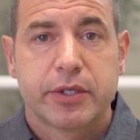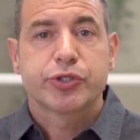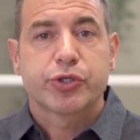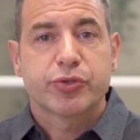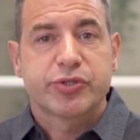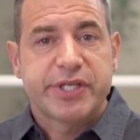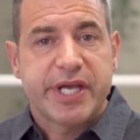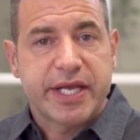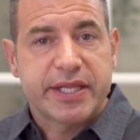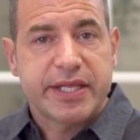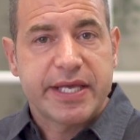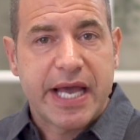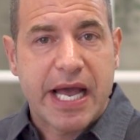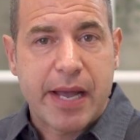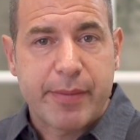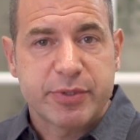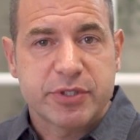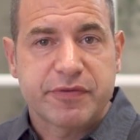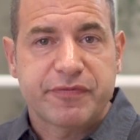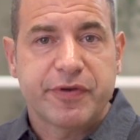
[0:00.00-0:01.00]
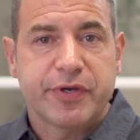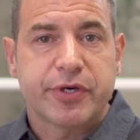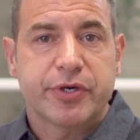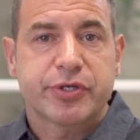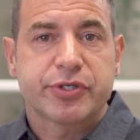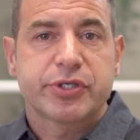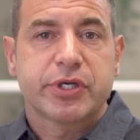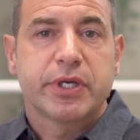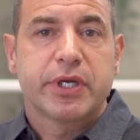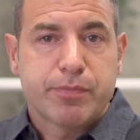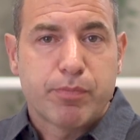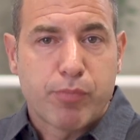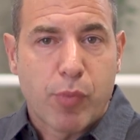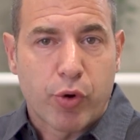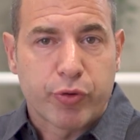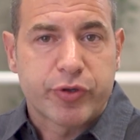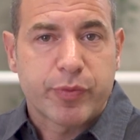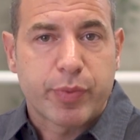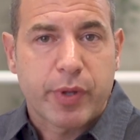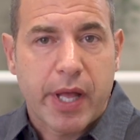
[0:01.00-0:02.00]
So, take the atmospheres,
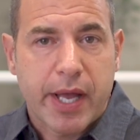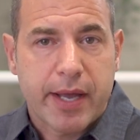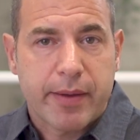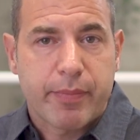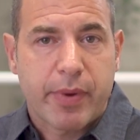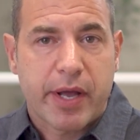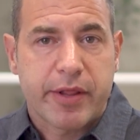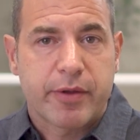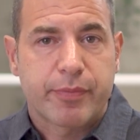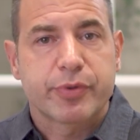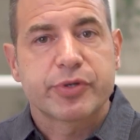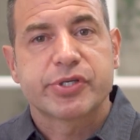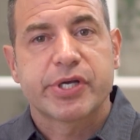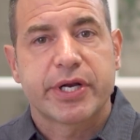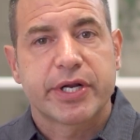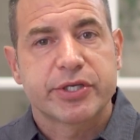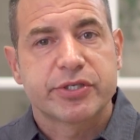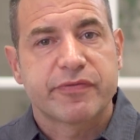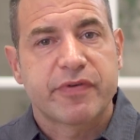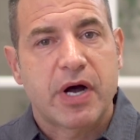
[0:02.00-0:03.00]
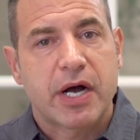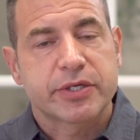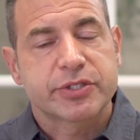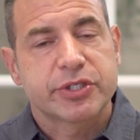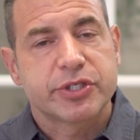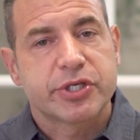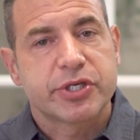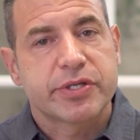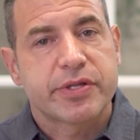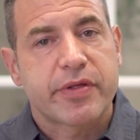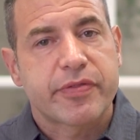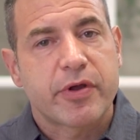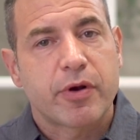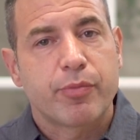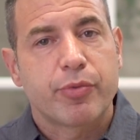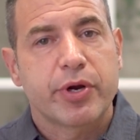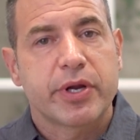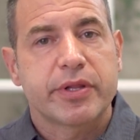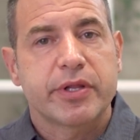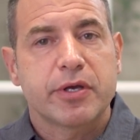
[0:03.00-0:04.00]
multiply it by the percentage of oxygen that they're
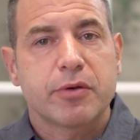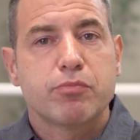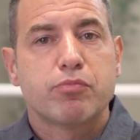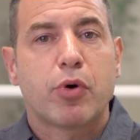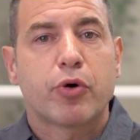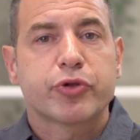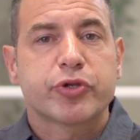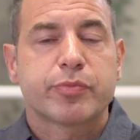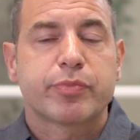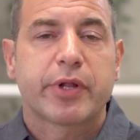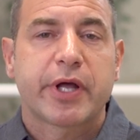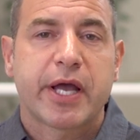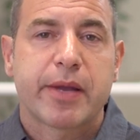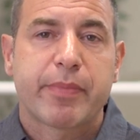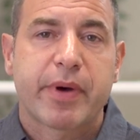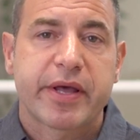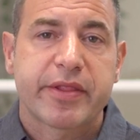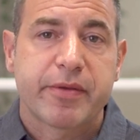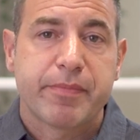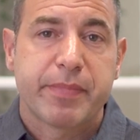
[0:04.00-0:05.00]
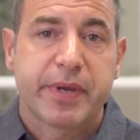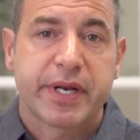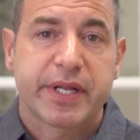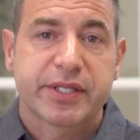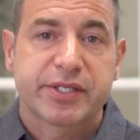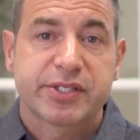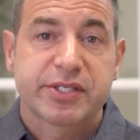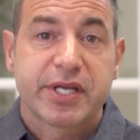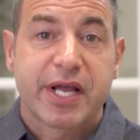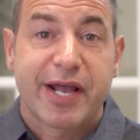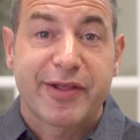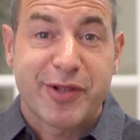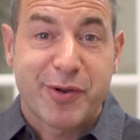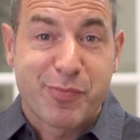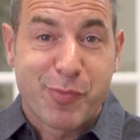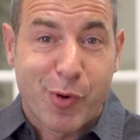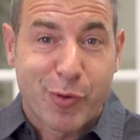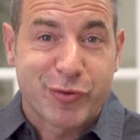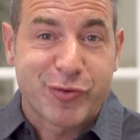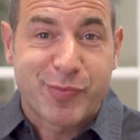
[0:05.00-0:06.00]
breathing, multiply it by the minutes, and then
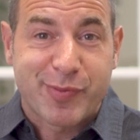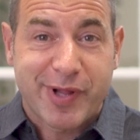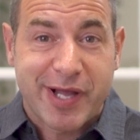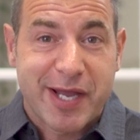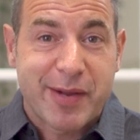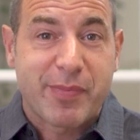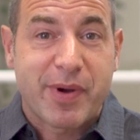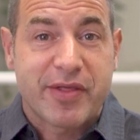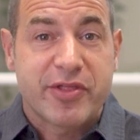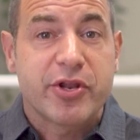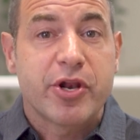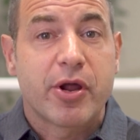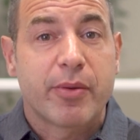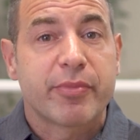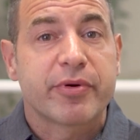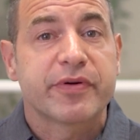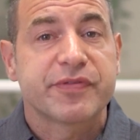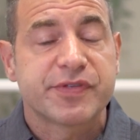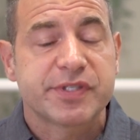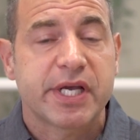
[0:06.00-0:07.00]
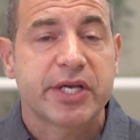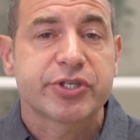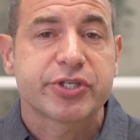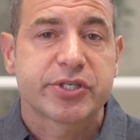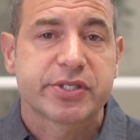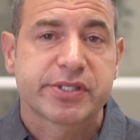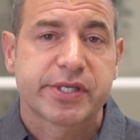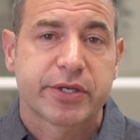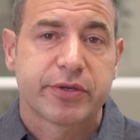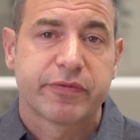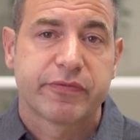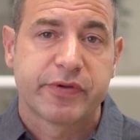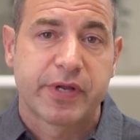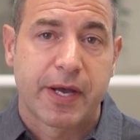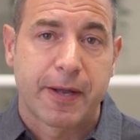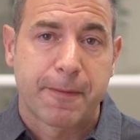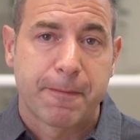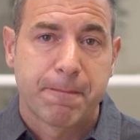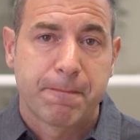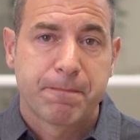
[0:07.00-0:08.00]
multiply it by the number of sessions that you've
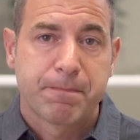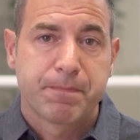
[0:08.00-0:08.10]
done.